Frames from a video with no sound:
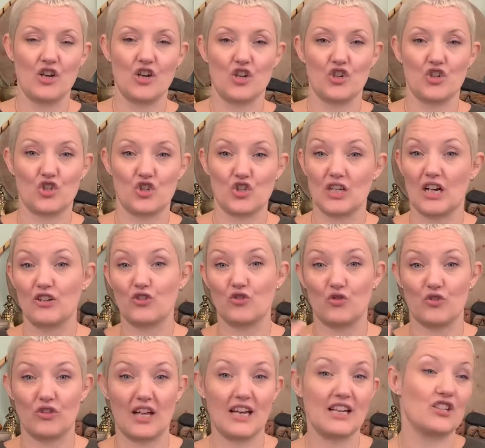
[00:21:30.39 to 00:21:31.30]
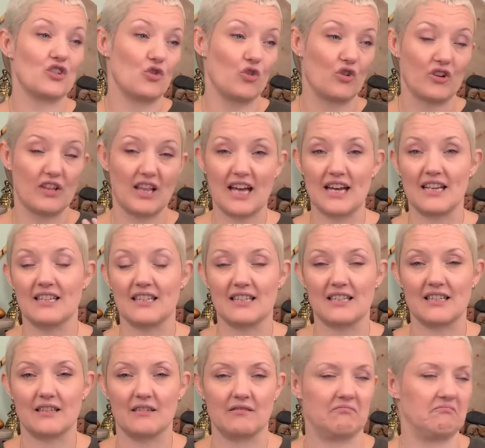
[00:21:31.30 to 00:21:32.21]
should I do this or
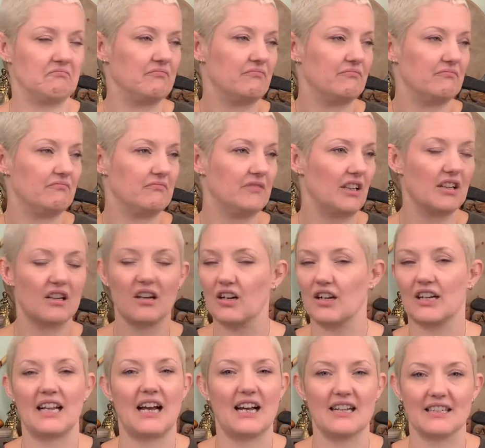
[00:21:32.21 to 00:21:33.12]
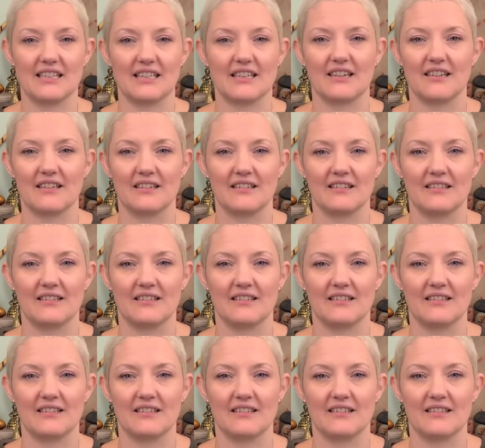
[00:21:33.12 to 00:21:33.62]
this? They're not going to answer.